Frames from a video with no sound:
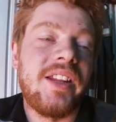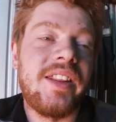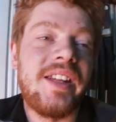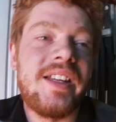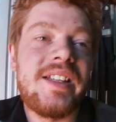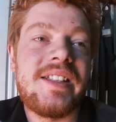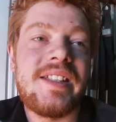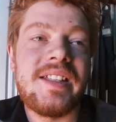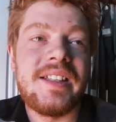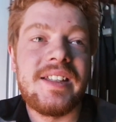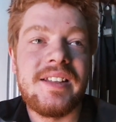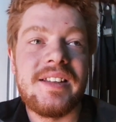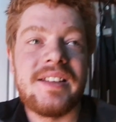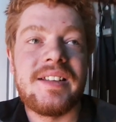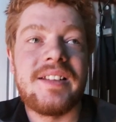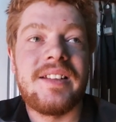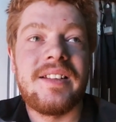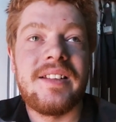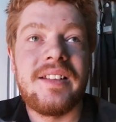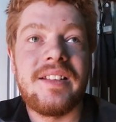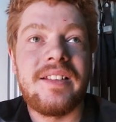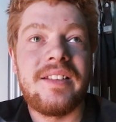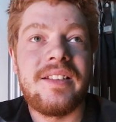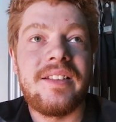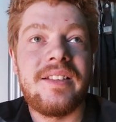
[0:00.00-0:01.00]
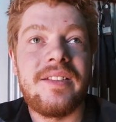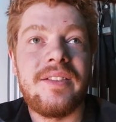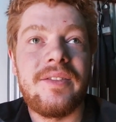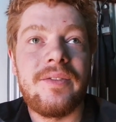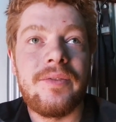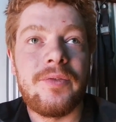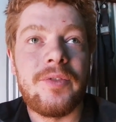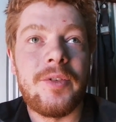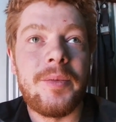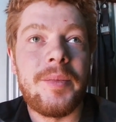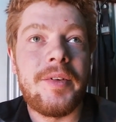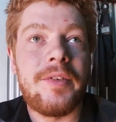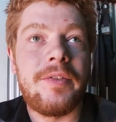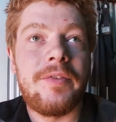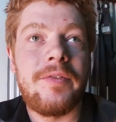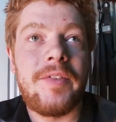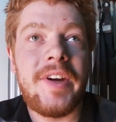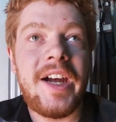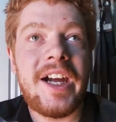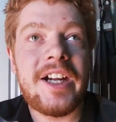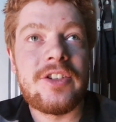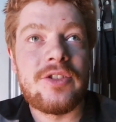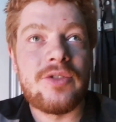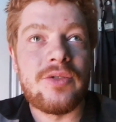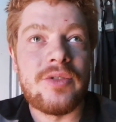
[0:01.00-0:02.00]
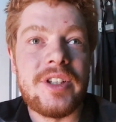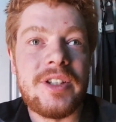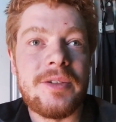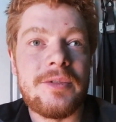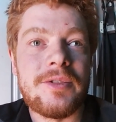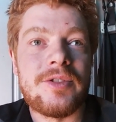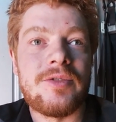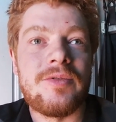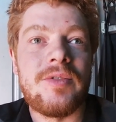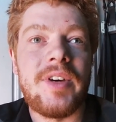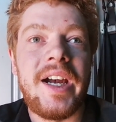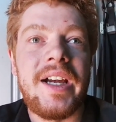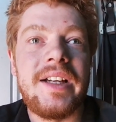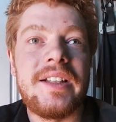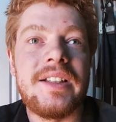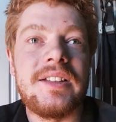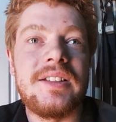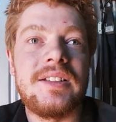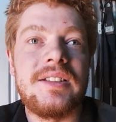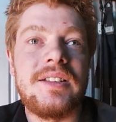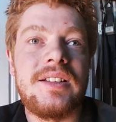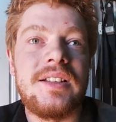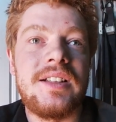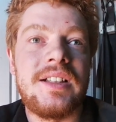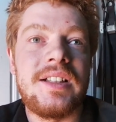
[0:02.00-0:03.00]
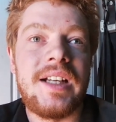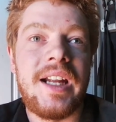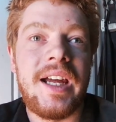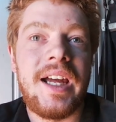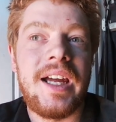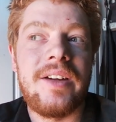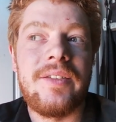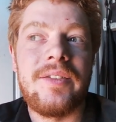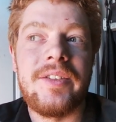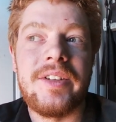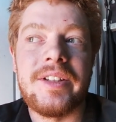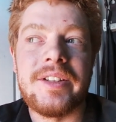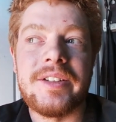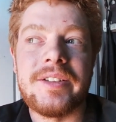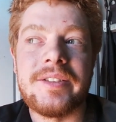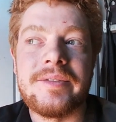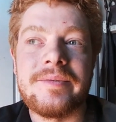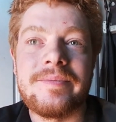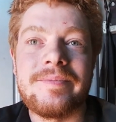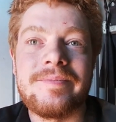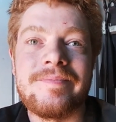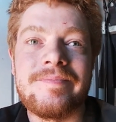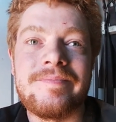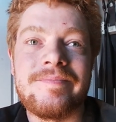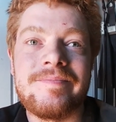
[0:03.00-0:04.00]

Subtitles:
this thing from the factory was rated at having